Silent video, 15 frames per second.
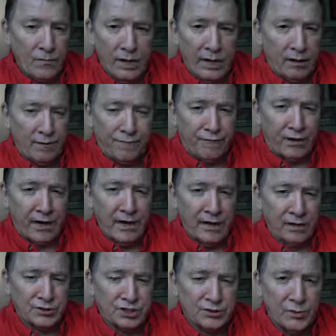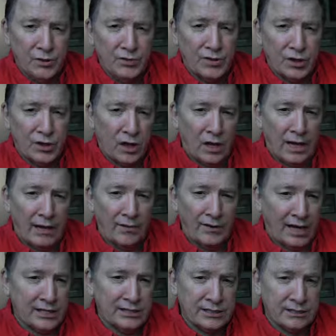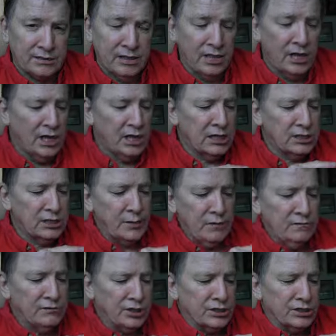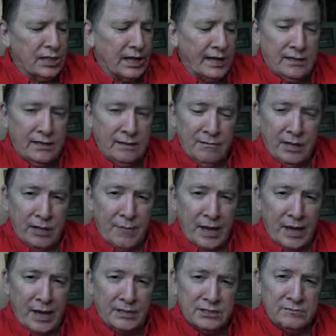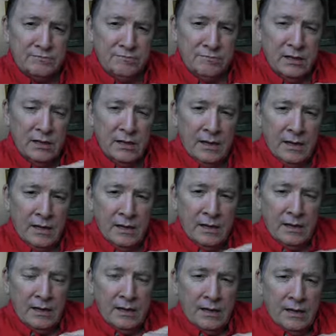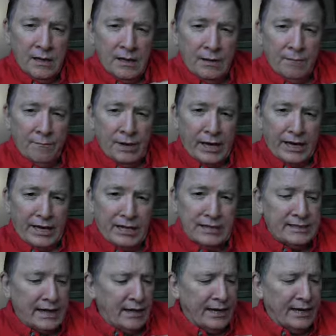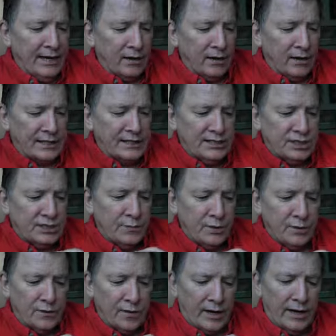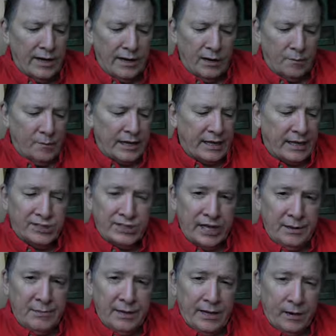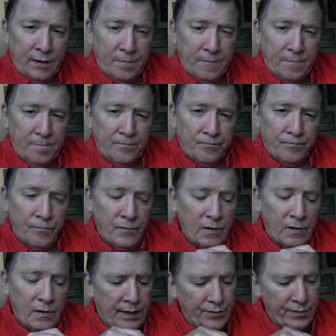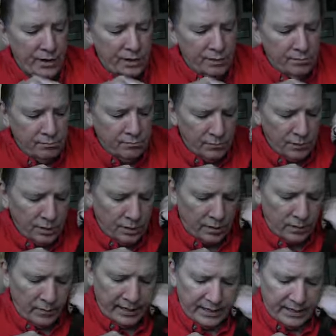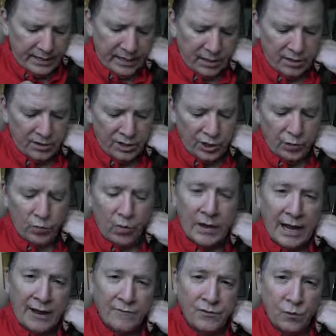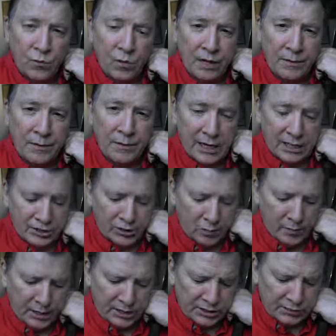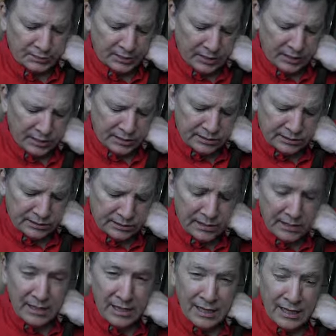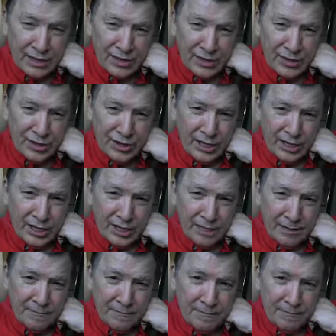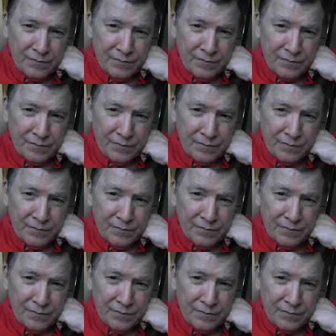it'll smooth it all out nice and smooth, just like the baby's butt is out here, nice and smooth, right? It'll make the same here. And then, you know, here, you won't have to worry about it so much, because these